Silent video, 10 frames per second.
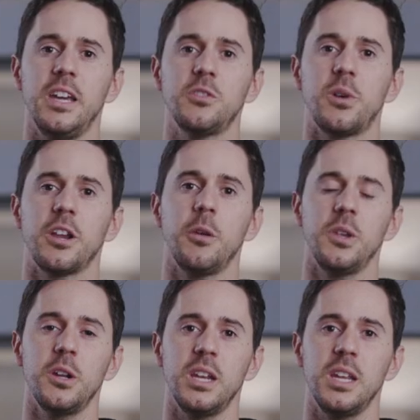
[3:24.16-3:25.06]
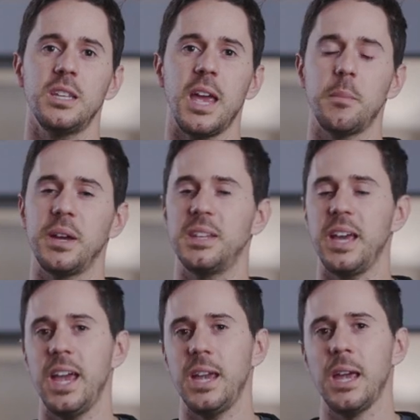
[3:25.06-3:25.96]
into our community day by
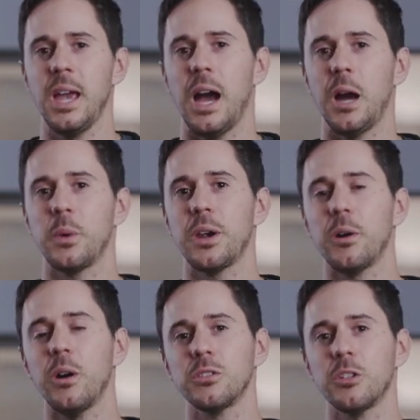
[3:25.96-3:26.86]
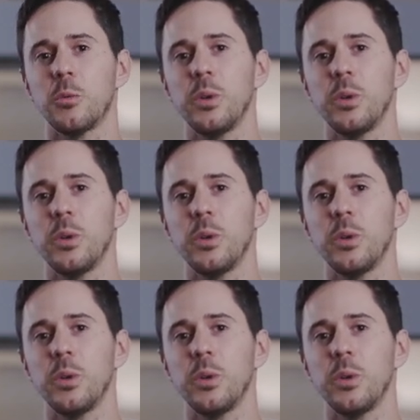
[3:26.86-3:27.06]
day. And we are also